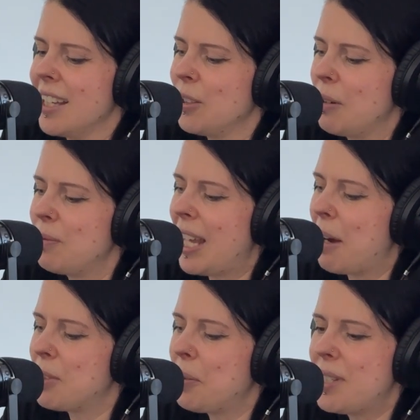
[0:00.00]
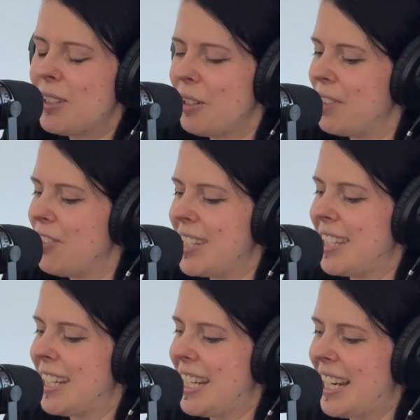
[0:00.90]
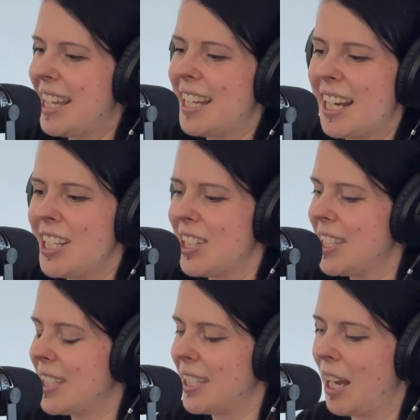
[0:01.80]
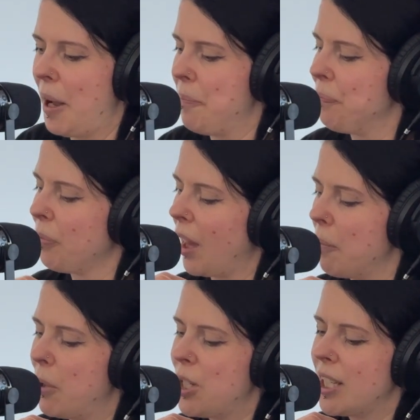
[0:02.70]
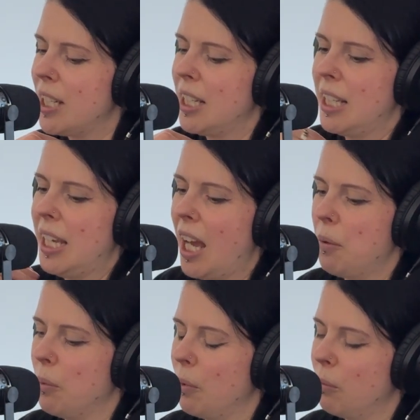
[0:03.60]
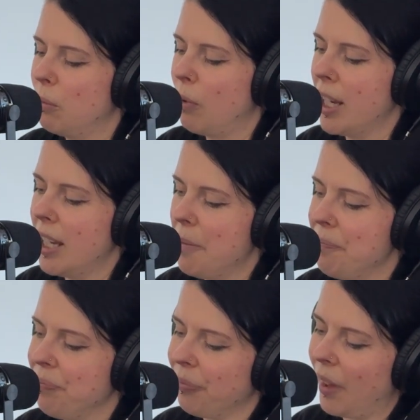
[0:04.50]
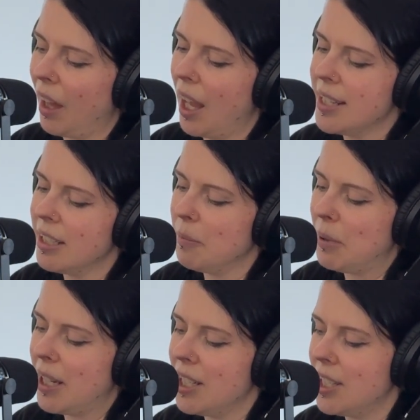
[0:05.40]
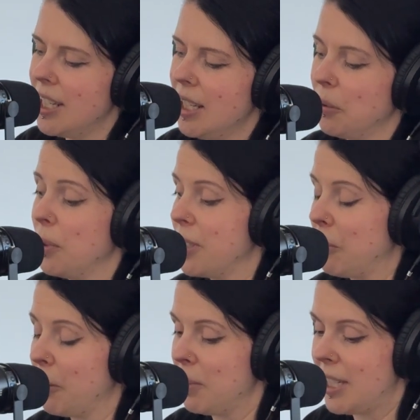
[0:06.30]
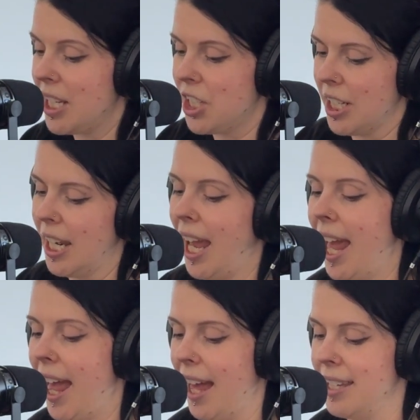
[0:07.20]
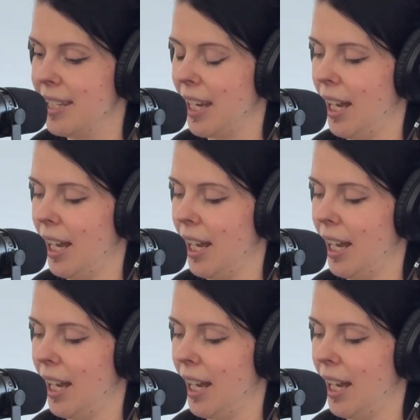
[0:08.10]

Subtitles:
So I was always sort of interested in it, and then I just, particularly, I did a PhD in quantum computation, and